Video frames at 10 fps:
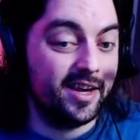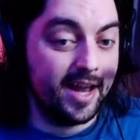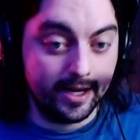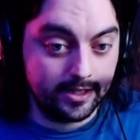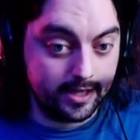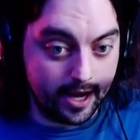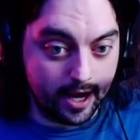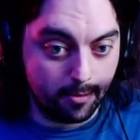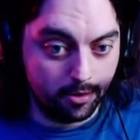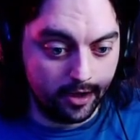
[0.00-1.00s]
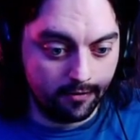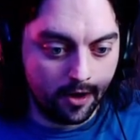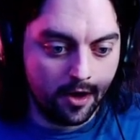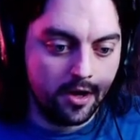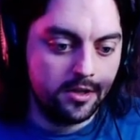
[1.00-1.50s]
next day, I believe.
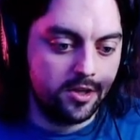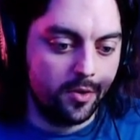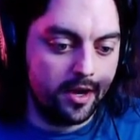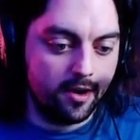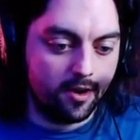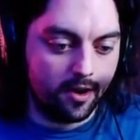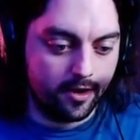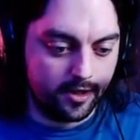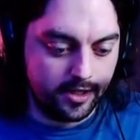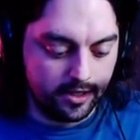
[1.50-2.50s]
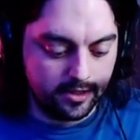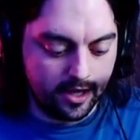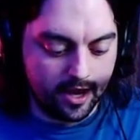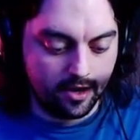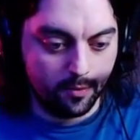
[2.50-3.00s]
So here on our
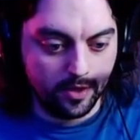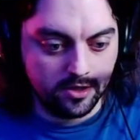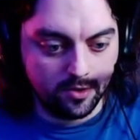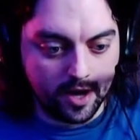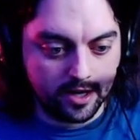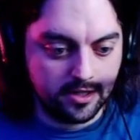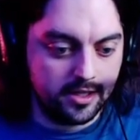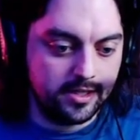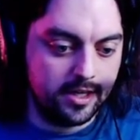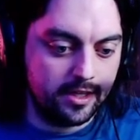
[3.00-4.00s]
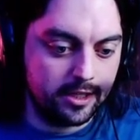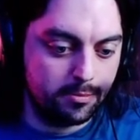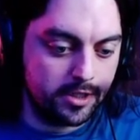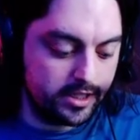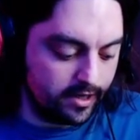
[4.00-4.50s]
D-scan, we do actually see this
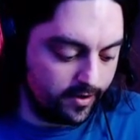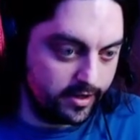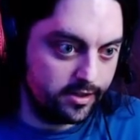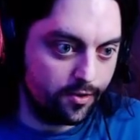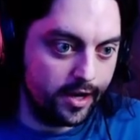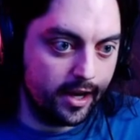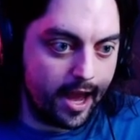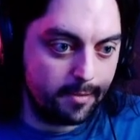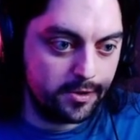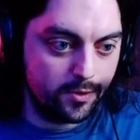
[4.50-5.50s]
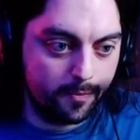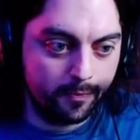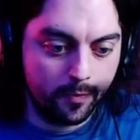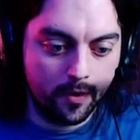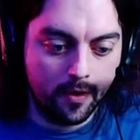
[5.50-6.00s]
mysterious green capsule,
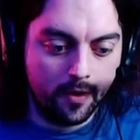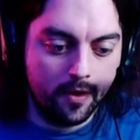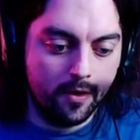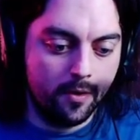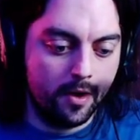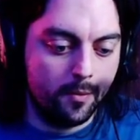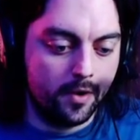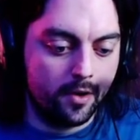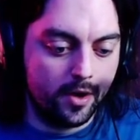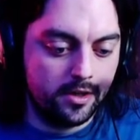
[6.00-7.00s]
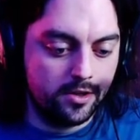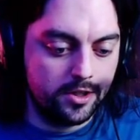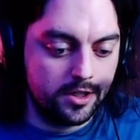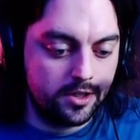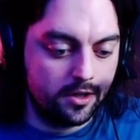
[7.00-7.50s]
and we're going to
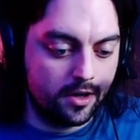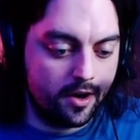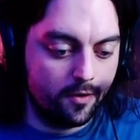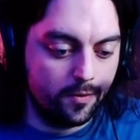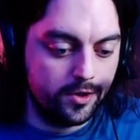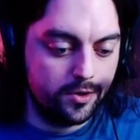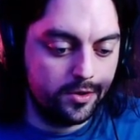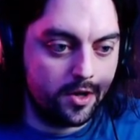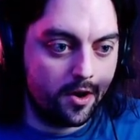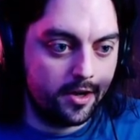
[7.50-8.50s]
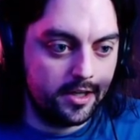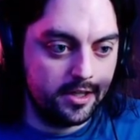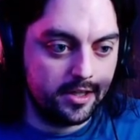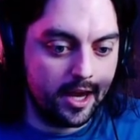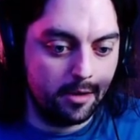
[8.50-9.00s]
just reduce our
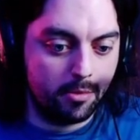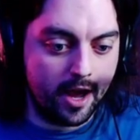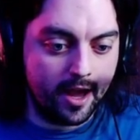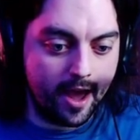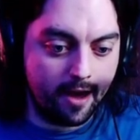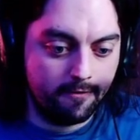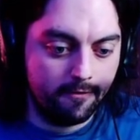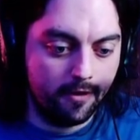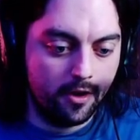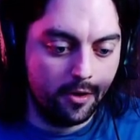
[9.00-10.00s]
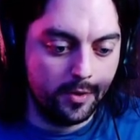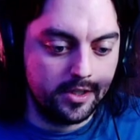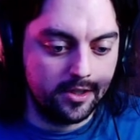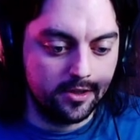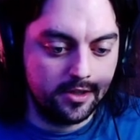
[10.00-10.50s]
D-scan by half. We
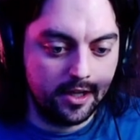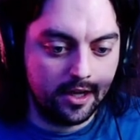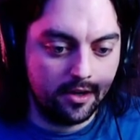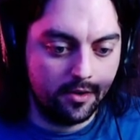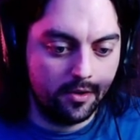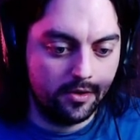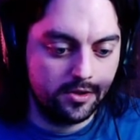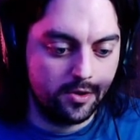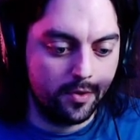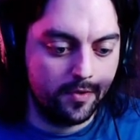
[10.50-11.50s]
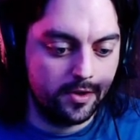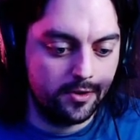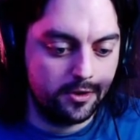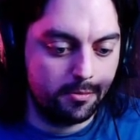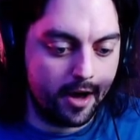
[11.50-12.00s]
still see it, so we
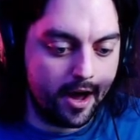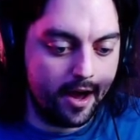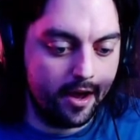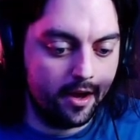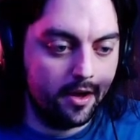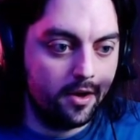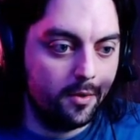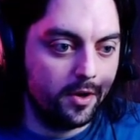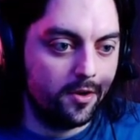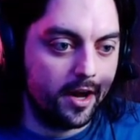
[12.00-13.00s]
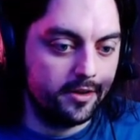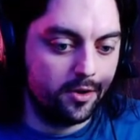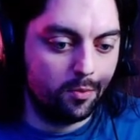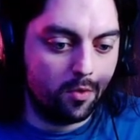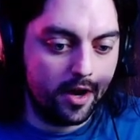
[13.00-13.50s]
go down to
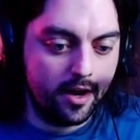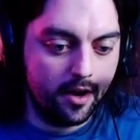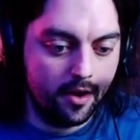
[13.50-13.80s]
1.